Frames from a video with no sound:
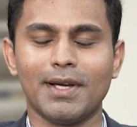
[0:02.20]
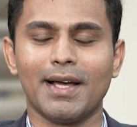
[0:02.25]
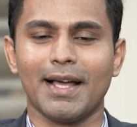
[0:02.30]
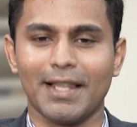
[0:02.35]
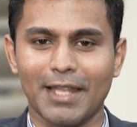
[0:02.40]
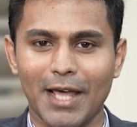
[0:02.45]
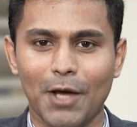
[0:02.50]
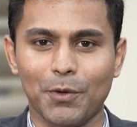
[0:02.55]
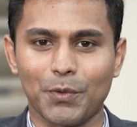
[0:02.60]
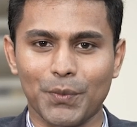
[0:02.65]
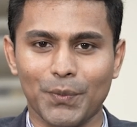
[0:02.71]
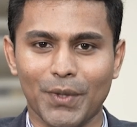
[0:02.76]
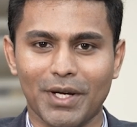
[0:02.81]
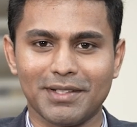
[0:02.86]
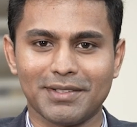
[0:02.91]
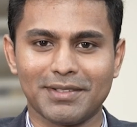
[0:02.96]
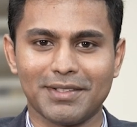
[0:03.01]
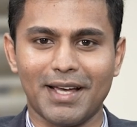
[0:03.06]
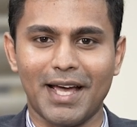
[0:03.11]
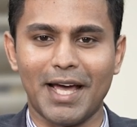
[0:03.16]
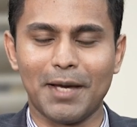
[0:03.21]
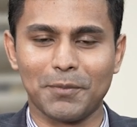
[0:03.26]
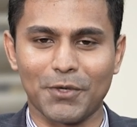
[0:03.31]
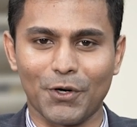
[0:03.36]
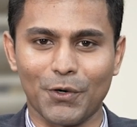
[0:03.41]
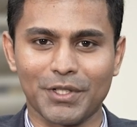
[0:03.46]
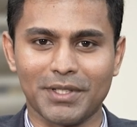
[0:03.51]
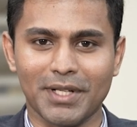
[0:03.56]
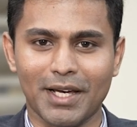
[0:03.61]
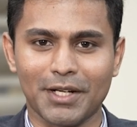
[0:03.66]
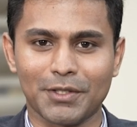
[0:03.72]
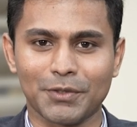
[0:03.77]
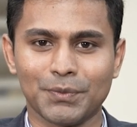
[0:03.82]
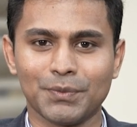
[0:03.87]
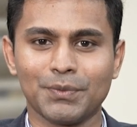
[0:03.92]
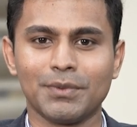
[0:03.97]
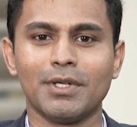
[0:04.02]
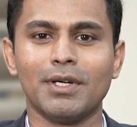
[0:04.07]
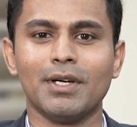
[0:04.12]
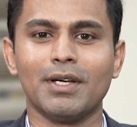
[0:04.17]
Hello everyone, I'm Rohit Naidu,
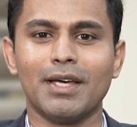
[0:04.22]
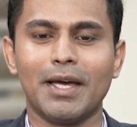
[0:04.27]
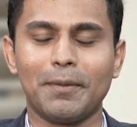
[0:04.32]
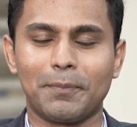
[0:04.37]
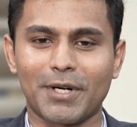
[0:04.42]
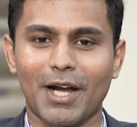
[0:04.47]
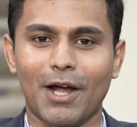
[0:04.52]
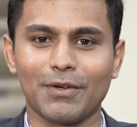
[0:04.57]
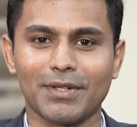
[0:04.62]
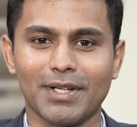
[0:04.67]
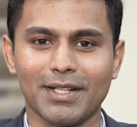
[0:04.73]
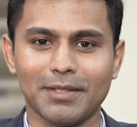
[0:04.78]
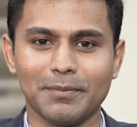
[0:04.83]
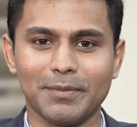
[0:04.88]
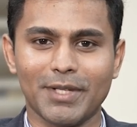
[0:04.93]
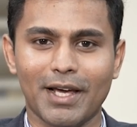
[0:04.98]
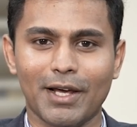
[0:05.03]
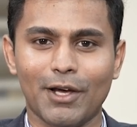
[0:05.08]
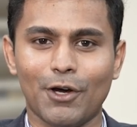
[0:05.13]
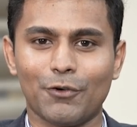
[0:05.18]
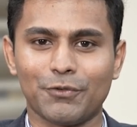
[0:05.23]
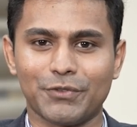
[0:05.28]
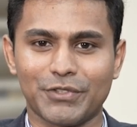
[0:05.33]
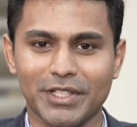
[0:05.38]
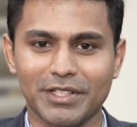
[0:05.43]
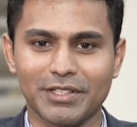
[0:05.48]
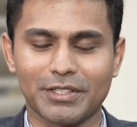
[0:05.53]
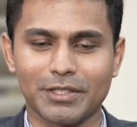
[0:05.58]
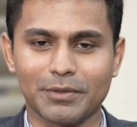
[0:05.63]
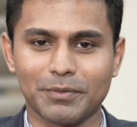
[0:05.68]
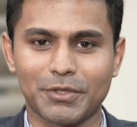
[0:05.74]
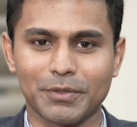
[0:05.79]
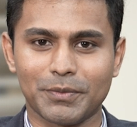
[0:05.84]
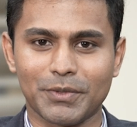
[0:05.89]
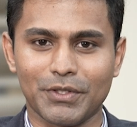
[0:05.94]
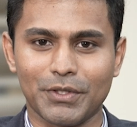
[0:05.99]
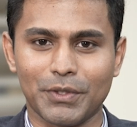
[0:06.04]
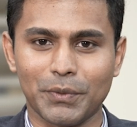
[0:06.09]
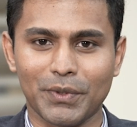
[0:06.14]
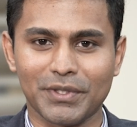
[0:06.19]
a proud alumni of JAIN
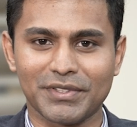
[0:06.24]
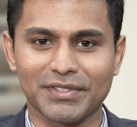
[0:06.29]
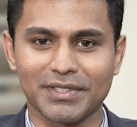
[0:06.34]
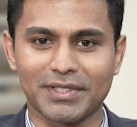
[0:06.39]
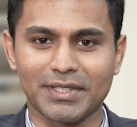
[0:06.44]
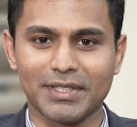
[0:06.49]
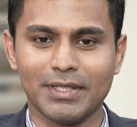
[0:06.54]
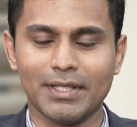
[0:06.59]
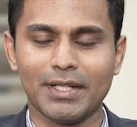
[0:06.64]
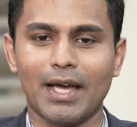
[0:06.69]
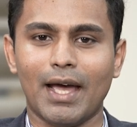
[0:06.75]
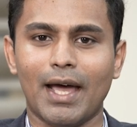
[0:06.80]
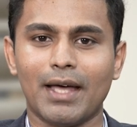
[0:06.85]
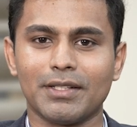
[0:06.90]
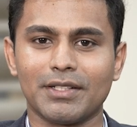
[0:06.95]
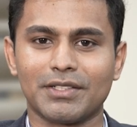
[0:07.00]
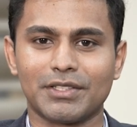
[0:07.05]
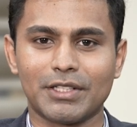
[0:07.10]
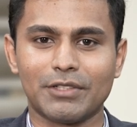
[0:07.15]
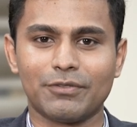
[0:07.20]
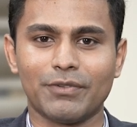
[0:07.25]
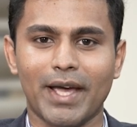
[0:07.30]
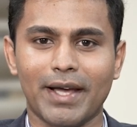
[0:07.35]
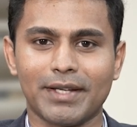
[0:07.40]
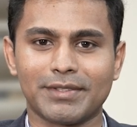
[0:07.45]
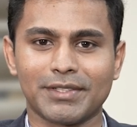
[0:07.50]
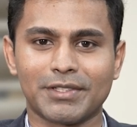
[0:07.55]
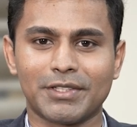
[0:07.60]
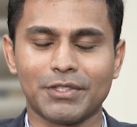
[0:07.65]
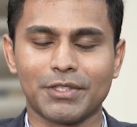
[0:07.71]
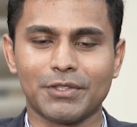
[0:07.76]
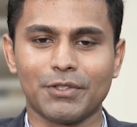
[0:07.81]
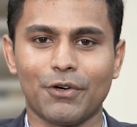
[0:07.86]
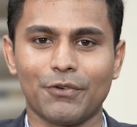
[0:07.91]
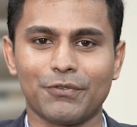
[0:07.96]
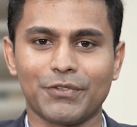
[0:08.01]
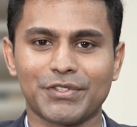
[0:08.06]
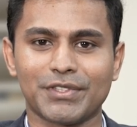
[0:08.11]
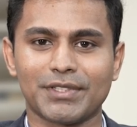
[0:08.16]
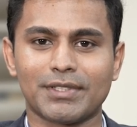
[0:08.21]
DMTB University and the Chief Executive
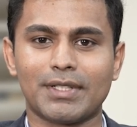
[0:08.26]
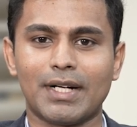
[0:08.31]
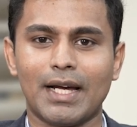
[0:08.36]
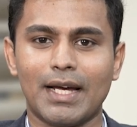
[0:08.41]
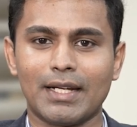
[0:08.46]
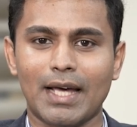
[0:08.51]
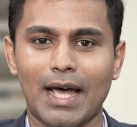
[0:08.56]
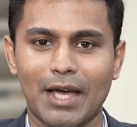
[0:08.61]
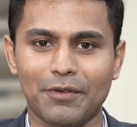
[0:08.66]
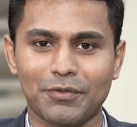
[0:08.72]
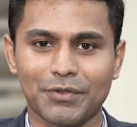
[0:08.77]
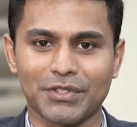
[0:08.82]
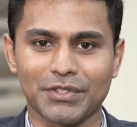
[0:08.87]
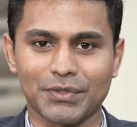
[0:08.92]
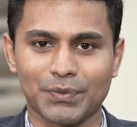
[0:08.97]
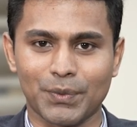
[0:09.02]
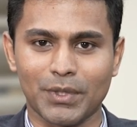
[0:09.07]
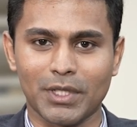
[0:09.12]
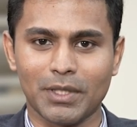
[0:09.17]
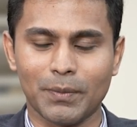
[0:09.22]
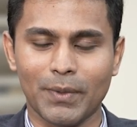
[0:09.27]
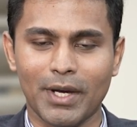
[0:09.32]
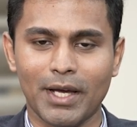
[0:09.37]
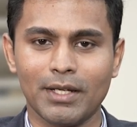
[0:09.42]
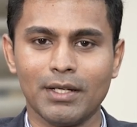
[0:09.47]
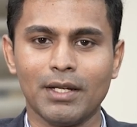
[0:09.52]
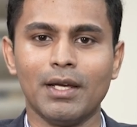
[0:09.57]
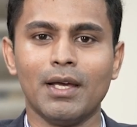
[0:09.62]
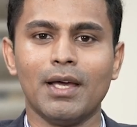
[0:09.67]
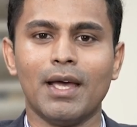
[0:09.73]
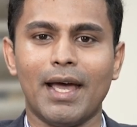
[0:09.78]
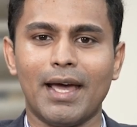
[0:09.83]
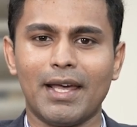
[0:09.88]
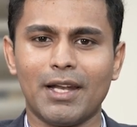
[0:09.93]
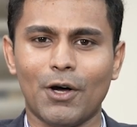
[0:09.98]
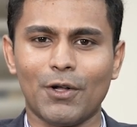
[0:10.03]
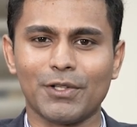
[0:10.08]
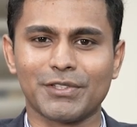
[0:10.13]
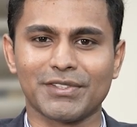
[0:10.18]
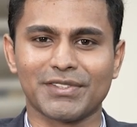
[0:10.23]
Officer at Ifortis Worldwide,
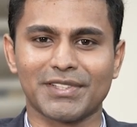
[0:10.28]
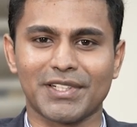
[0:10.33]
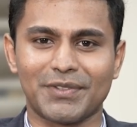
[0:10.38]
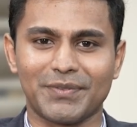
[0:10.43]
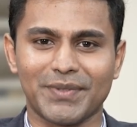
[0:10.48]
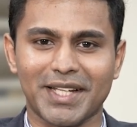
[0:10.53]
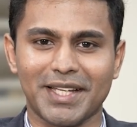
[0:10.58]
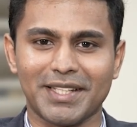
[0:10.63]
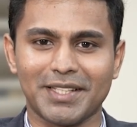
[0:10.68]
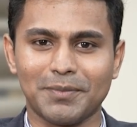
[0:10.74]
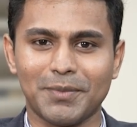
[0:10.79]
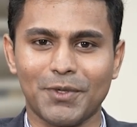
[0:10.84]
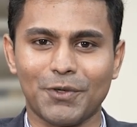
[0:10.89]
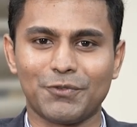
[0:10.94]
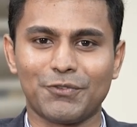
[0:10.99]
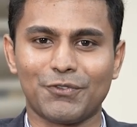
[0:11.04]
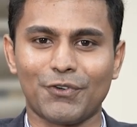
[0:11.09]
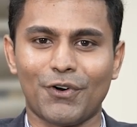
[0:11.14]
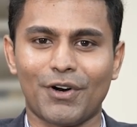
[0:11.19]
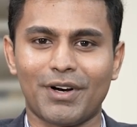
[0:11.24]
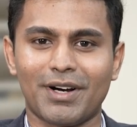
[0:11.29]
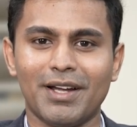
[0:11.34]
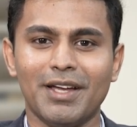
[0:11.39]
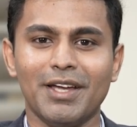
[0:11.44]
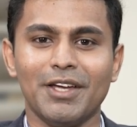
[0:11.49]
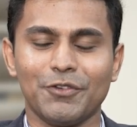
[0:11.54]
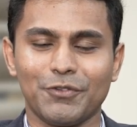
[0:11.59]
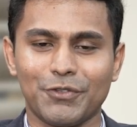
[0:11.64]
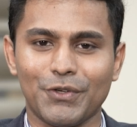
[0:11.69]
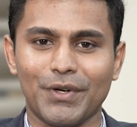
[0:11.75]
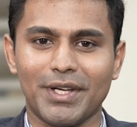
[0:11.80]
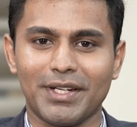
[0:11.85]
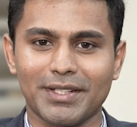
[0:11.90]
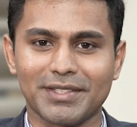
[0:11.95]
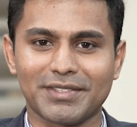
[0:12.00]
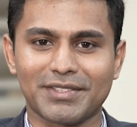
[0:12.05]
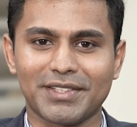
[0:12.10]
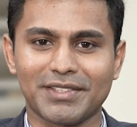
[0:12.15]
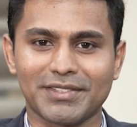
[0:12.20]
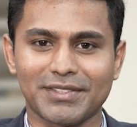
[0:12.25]
and also serving in the board for few
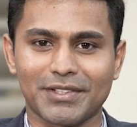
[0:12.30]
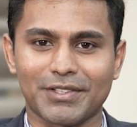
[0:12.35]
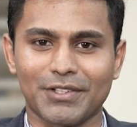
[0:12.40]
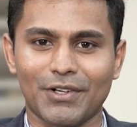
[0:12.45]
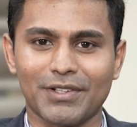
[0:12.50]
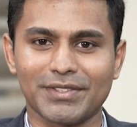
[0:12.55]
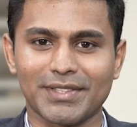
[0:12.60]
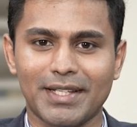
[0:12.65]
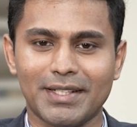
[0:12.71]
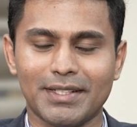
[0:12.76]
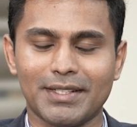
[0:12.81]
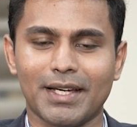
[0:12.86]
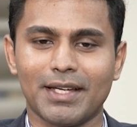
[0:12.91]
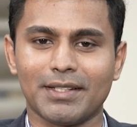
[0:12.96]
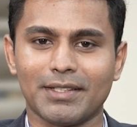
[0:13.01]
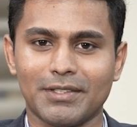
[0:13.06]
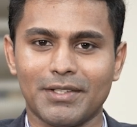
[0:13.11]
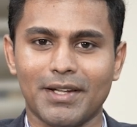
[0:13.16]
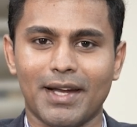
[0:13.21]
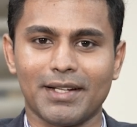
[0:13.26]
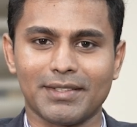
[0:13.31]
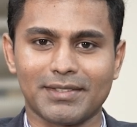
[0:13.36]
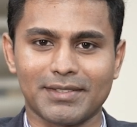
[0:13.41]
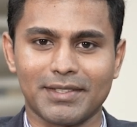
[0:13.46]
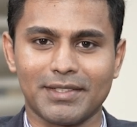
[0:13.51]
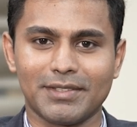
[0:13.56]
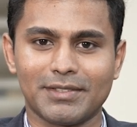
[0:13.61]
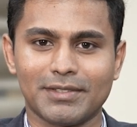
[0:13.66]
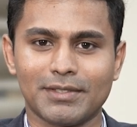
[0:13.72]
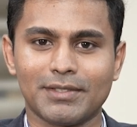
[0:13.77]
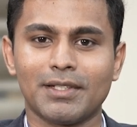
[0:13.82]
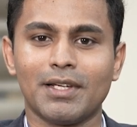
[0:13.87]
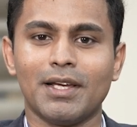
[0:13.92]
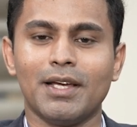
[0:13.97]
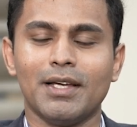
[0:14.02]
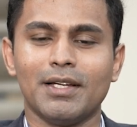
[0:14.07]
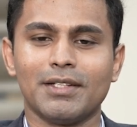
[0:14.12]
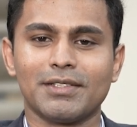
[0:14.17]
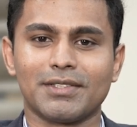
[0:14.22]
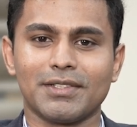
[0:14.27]
industries across India and the United States.
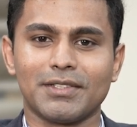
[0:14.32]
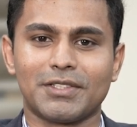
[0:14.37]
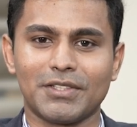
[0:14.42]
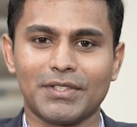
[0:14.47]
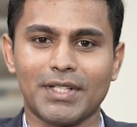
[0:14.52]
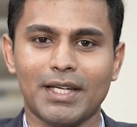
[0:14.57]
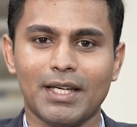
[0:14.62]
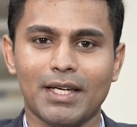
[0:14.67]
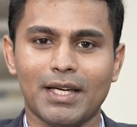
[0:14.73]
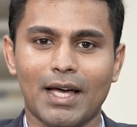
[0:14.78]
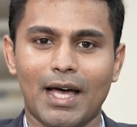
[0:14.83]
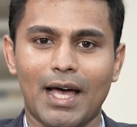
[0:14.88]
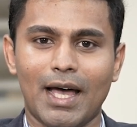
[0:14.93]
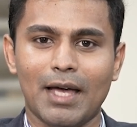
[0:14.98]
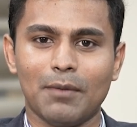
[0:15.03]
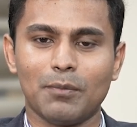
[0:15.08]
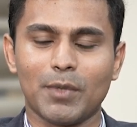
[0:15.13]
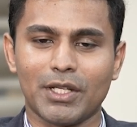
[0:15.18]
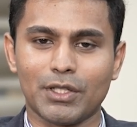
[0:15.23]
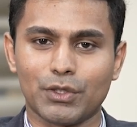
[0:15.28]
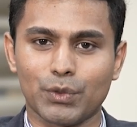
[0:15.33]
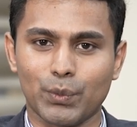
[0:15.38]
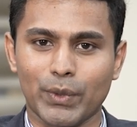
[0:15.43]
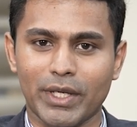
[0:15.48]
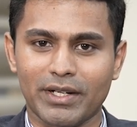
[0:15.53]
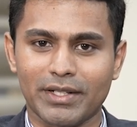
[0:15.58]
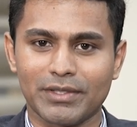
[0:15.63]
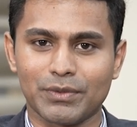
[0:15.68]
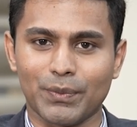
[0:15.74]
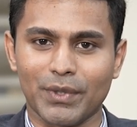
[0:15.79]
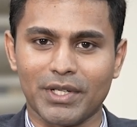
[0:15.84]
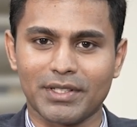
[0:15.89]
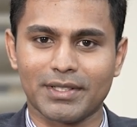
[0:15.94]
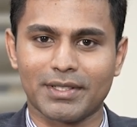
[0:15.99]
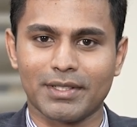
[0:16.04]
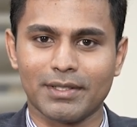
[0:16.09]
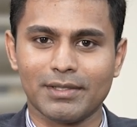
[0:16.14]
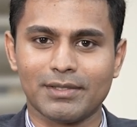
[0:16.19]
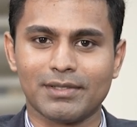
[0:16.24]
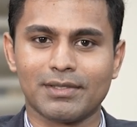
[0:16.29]
So today I'm into various
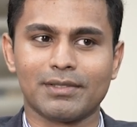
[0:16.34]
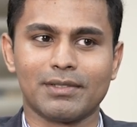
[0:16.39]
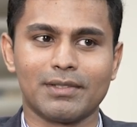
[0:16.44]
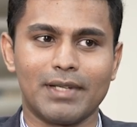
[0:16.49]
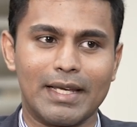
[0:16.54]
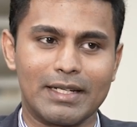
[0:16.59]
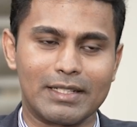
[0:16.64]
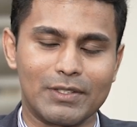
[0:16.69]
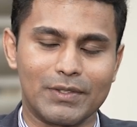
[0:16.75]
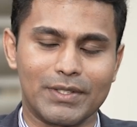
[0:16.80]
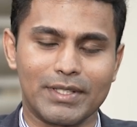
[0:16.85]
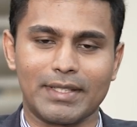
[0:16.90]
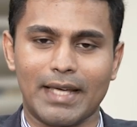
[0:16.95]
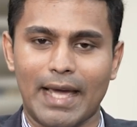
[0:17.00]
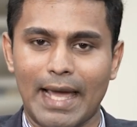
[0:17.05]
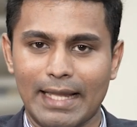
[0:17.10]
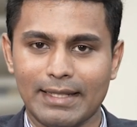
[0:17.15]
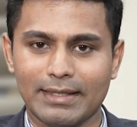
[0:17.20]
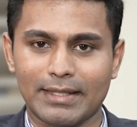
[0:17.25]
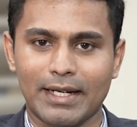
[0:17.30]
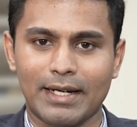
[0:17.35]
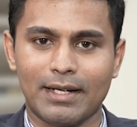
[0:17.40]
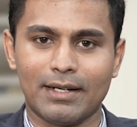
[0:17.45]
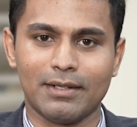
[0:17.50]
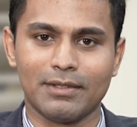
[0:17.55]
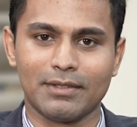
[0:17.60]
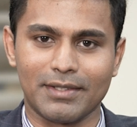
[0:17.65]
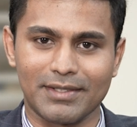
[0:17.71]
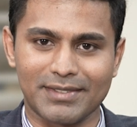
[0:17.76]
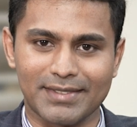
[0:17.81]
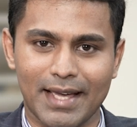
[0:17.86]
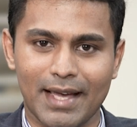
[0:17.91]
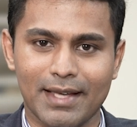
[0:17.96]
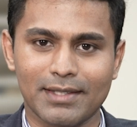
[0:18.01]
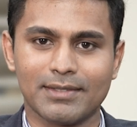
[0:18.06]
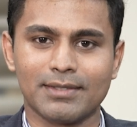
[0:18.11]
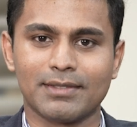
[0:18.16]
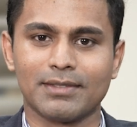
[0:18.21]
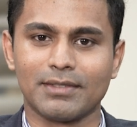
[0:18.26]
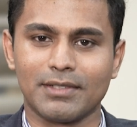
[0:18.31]
verticals, including the healthcare, the
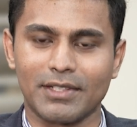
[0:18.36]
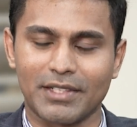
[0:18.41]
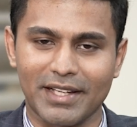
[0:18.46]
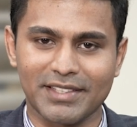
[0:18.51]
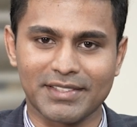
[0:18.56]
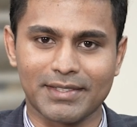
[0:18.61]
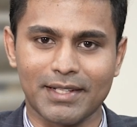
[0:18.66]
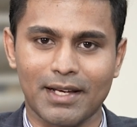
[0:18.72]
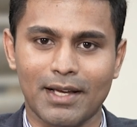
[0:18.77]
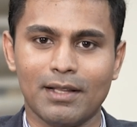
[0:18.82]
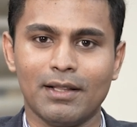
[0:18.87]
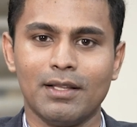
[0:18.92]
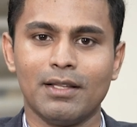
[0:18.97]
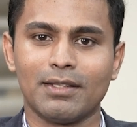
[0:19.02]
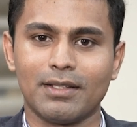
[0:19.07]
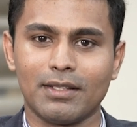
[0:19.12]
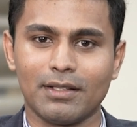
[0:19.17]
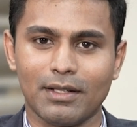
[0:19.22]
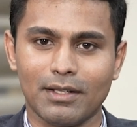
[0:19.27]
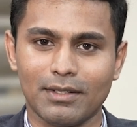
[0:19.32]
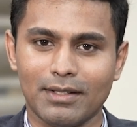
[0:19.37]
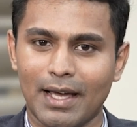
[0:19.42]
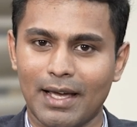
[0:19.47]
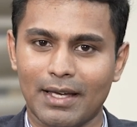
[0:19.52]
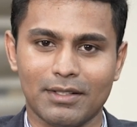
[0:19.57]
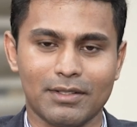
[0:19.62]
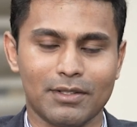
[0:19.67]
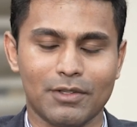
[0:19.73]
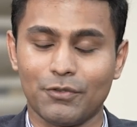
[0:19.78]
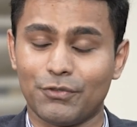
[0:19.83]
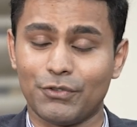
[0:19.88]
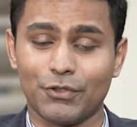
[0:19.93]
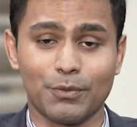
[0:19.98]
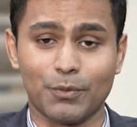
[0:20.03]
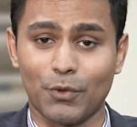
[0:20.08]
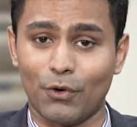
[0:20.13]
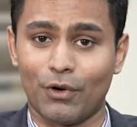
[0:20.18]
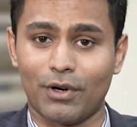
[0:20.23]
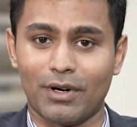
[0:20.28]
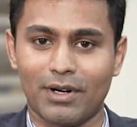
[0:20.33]
SaaS, the textile, and few
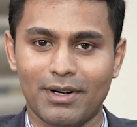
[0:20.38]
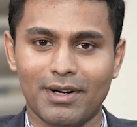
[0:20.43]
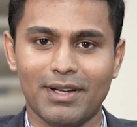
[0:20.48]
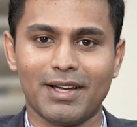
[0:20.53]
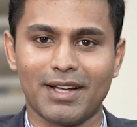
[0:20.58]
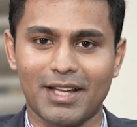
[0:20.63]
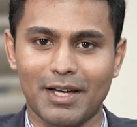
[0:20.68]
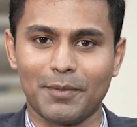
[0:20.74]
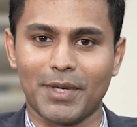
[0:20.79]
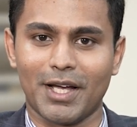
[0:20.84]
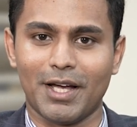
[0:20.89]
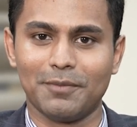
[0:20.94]
more coming